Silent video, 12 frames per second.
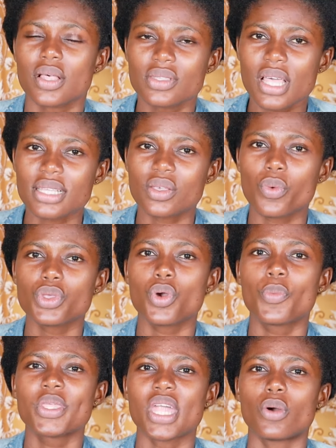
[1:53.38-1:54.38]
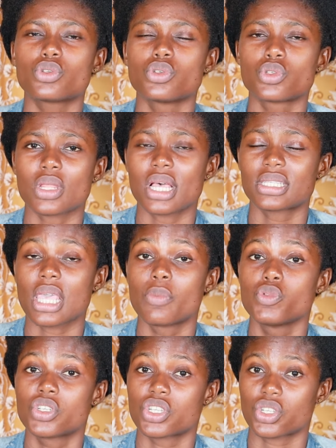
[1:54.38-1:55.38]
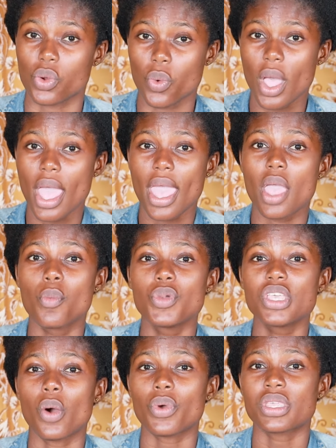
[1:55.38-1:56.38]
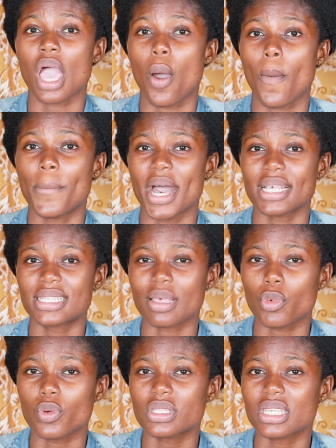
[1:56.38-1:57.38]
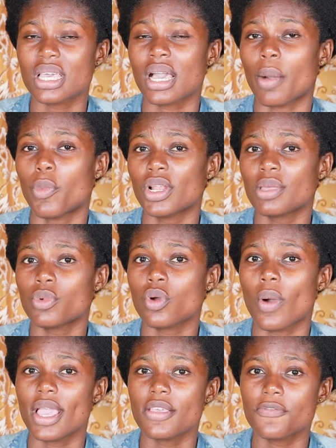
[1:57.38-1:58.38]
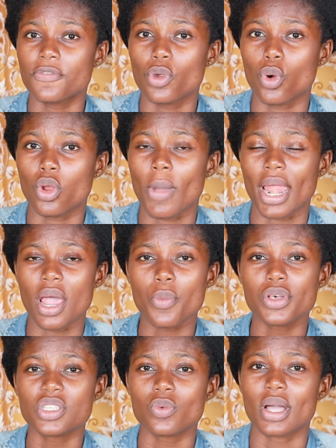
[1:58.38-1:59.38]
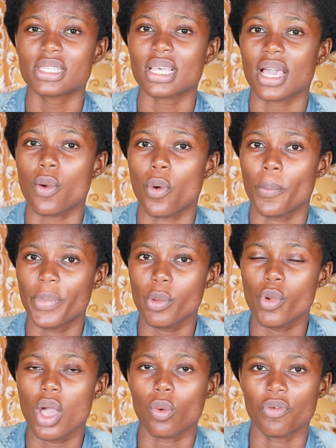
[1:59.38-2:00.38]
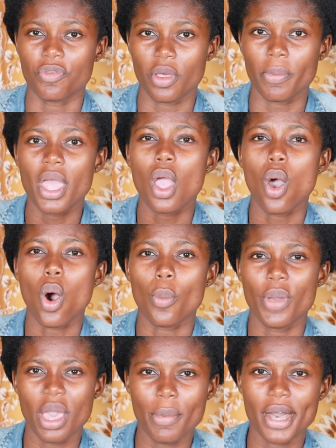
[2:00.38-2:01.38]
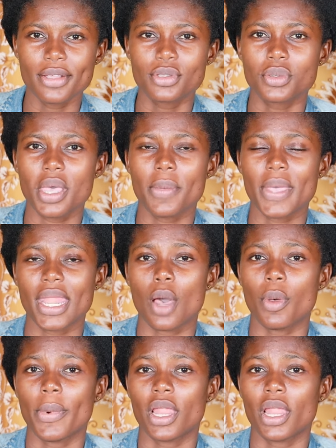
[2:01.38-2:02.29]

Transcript: So, after that, we will be now, June, so now say a mush show, a muya or ya or bar, seven will take in carbon if you are here if you want, and uncle so what tanker will pim or fem or bear man, so if you are not a